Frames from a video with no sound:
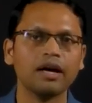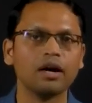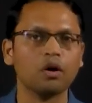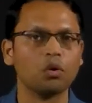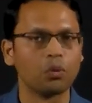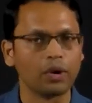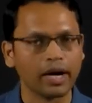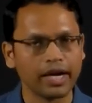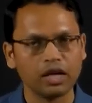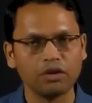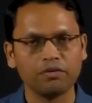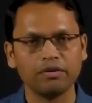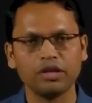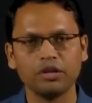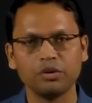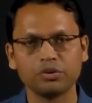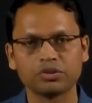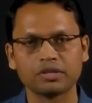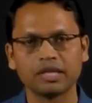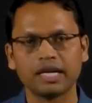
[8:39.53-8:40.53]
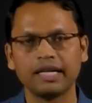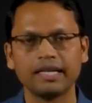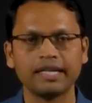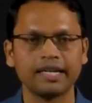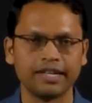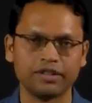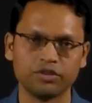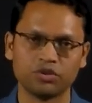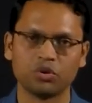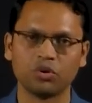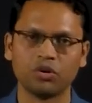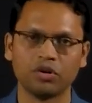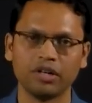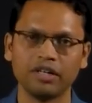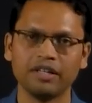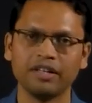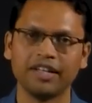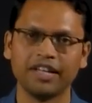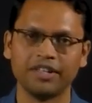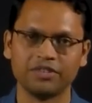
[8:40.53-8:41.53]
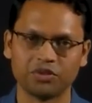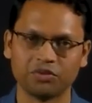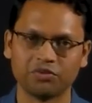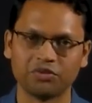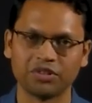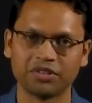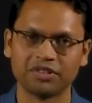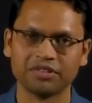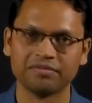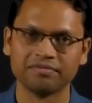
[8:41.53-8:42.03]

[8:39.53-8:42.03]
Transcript: why do we use that, and so on and so forth.